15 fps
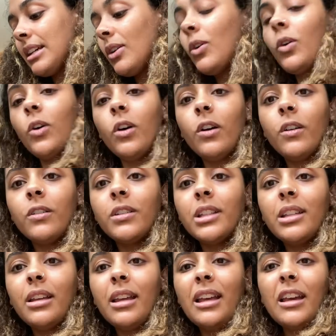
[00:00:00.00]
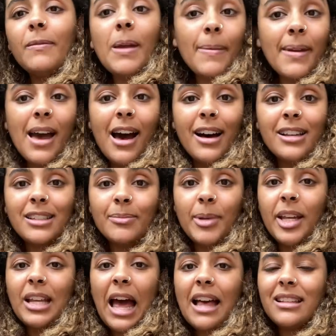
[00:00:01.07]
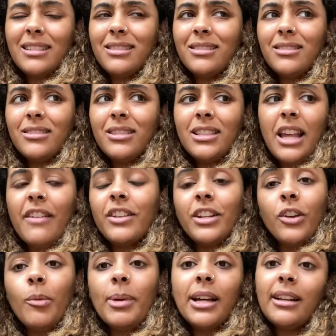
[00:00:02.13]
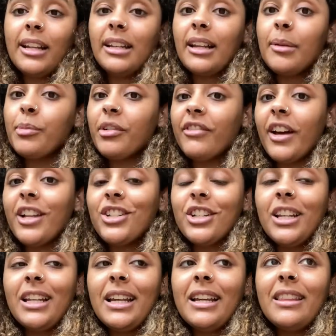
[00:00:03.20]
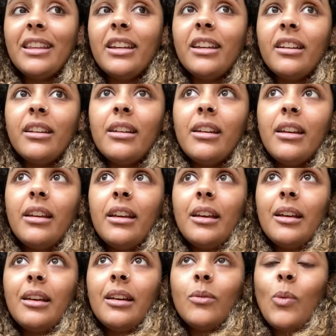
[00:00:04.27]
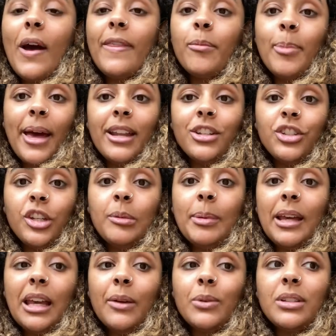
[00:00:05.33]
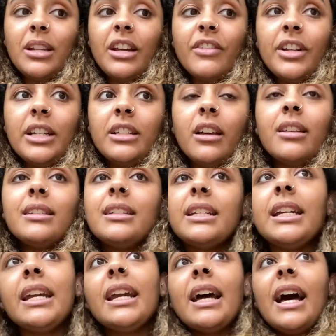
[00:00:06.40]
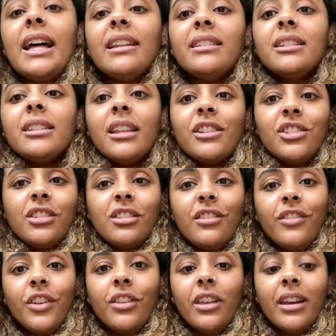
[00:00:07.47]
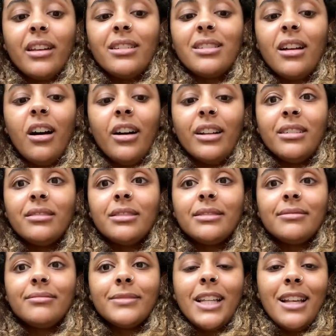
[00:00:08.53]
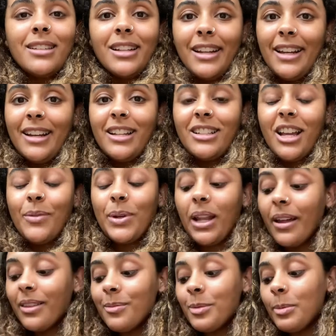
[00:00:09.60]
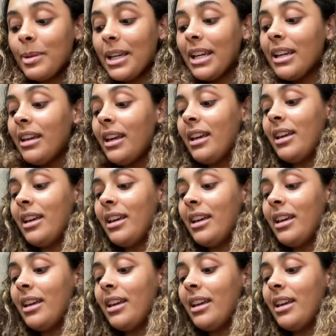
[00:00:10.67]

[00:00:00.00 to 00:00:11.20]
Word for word: Or maybe it has, but it has definitely not been cleaned like professionally. The where the bed should be was like really dusty and there's just a few things that aren't as clean as I would like them to be.